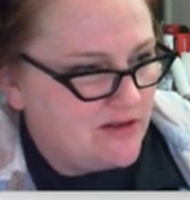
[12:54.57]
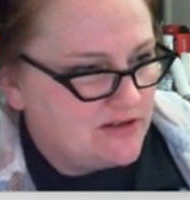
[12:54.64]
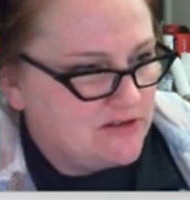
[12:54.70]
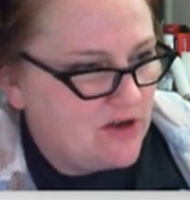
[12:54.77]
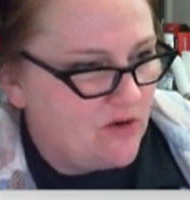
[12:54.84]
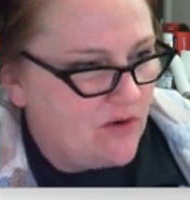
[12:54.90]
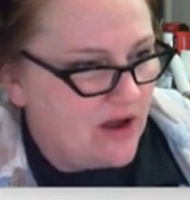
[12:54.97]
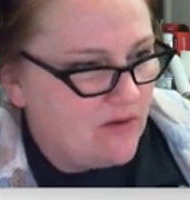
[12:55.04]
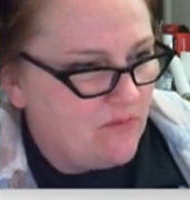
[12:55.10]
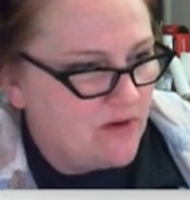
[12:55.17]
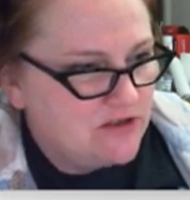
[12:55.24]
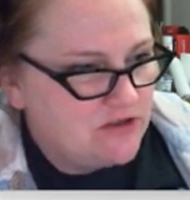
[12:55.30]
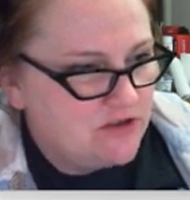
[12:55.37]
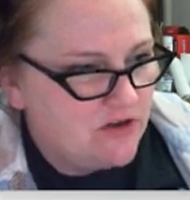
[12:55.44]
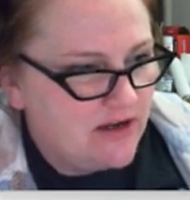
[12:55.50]
So I
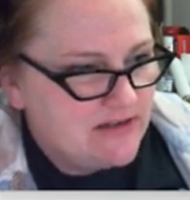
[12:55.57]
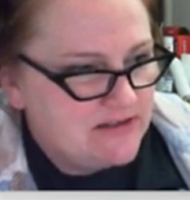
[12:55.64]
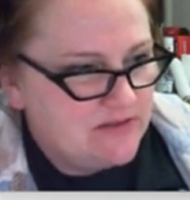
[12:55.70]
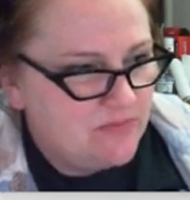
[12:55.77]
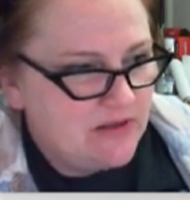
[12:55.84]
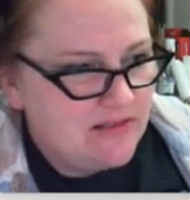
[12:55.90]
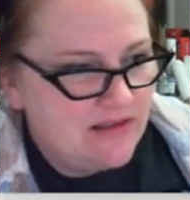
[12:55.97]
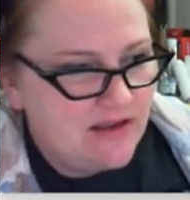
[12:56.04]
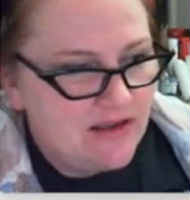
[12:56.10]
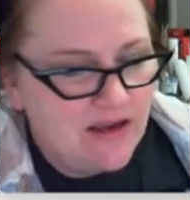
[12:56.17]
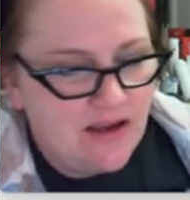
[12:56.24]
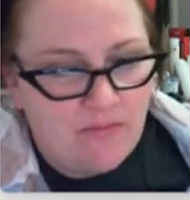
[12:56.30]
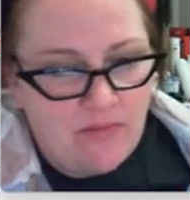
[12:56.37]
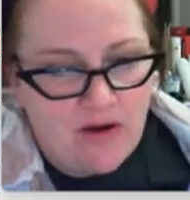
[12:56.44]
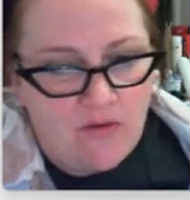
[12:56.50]
want you guys to be
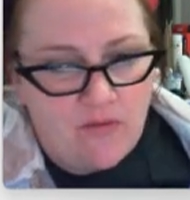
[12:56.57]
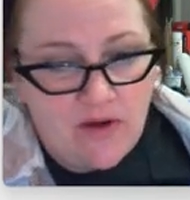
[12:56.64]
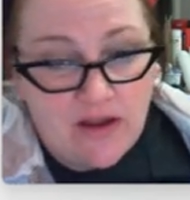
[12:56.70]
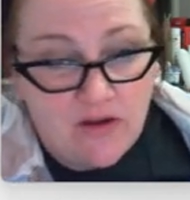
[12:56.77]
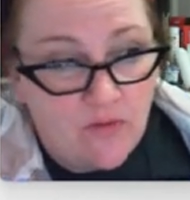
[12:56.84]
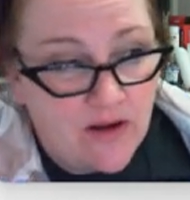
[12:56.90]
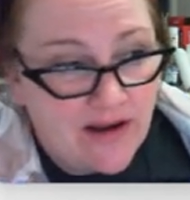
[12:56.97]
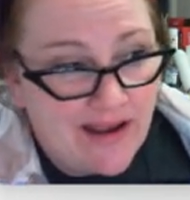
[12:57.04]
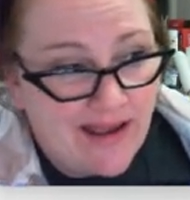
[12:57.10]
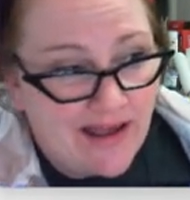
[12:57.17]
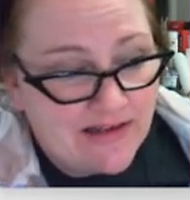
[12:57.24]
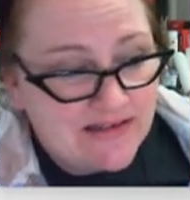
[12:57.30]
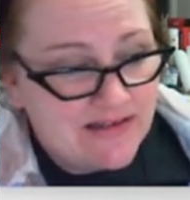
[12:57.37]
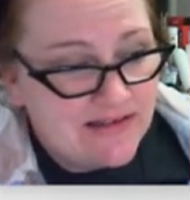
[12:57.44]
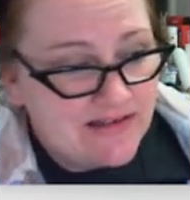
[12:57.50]
thinking about what you want to
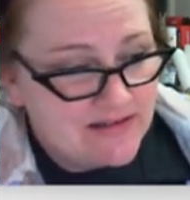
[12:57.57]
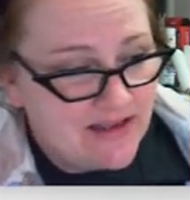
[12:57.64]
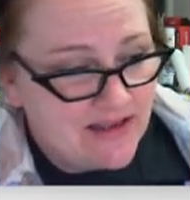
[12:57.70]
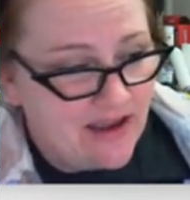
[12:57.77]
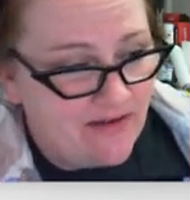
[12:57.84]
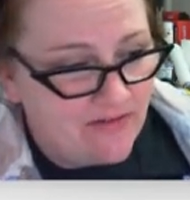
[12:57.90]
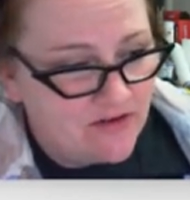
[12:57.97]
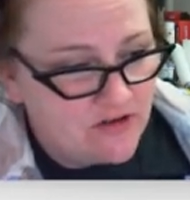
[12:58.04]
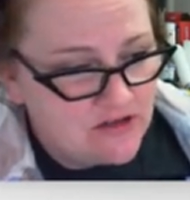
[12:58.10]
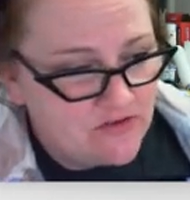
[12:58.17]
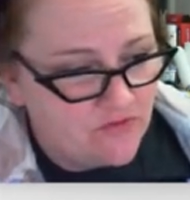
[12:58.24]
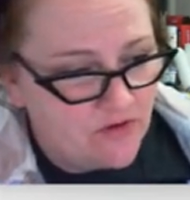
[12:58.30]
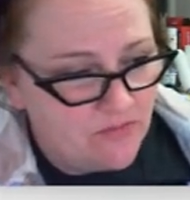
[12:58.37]
add to these calendars for